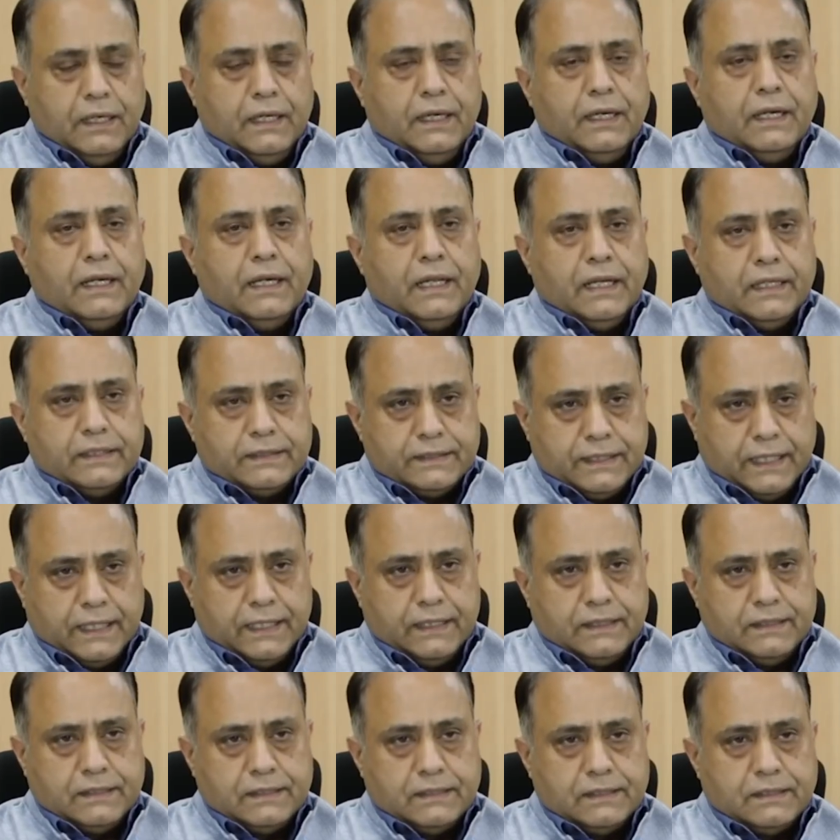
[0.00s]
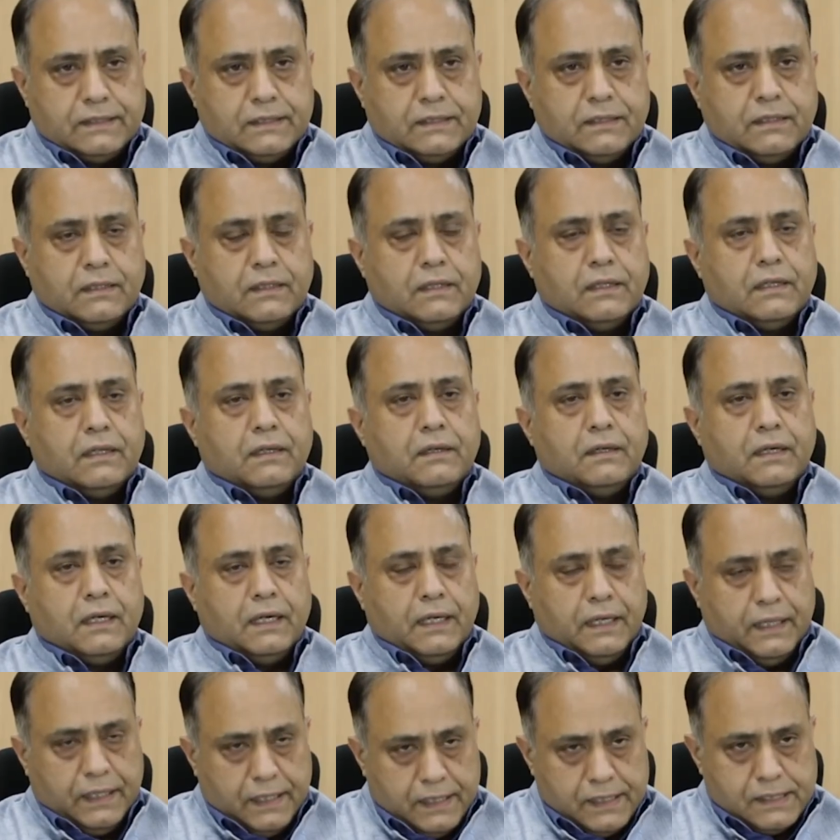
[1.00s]
India Science
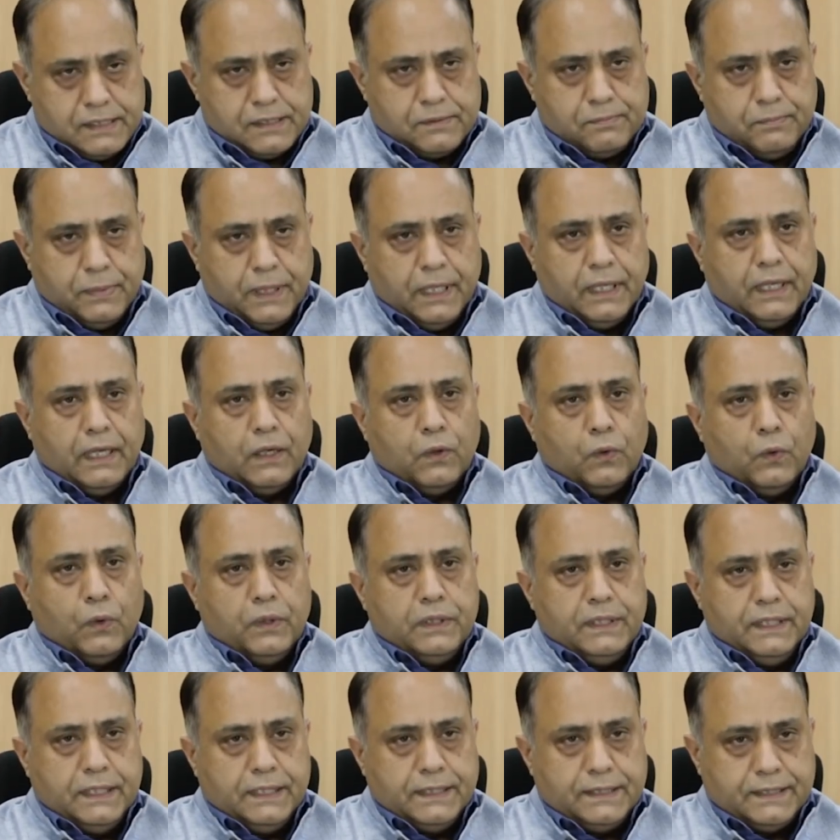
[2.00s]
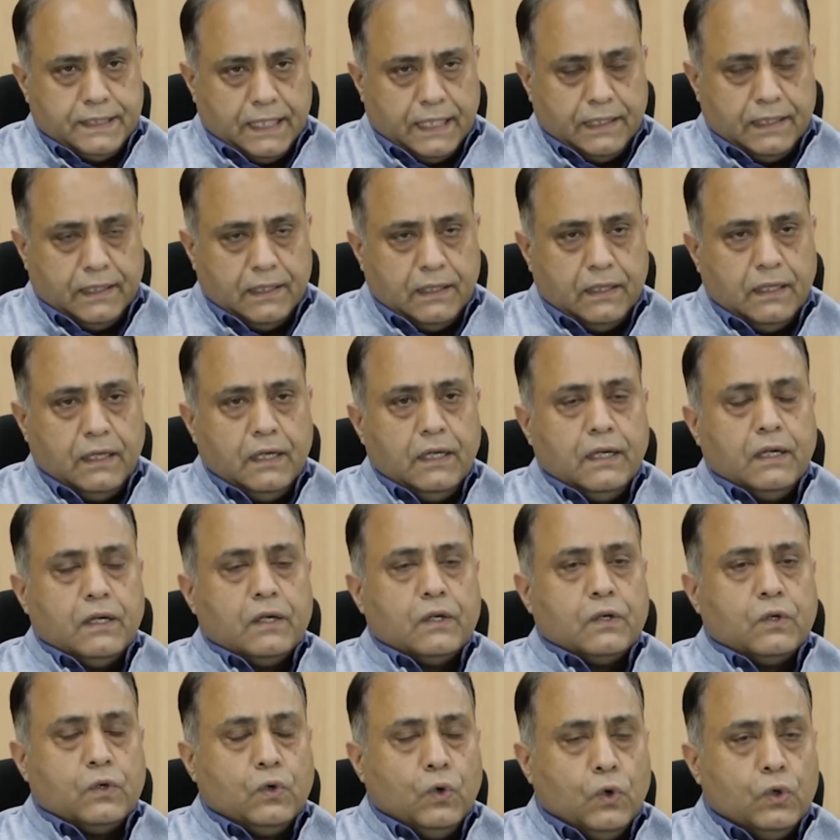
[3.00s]
uh, is being an OTT channel
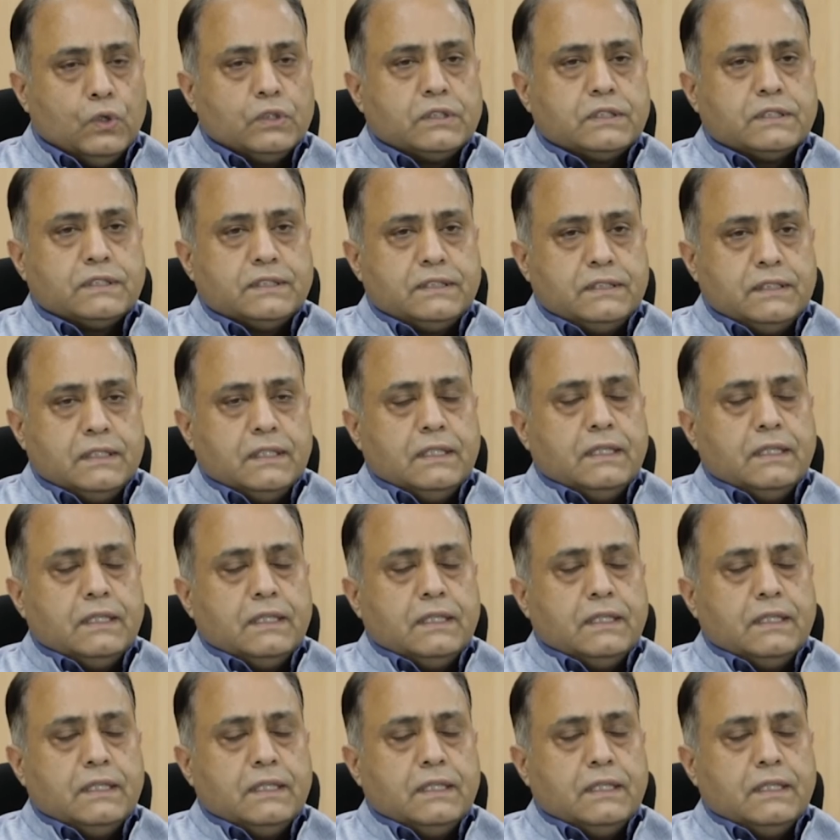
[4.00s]
goes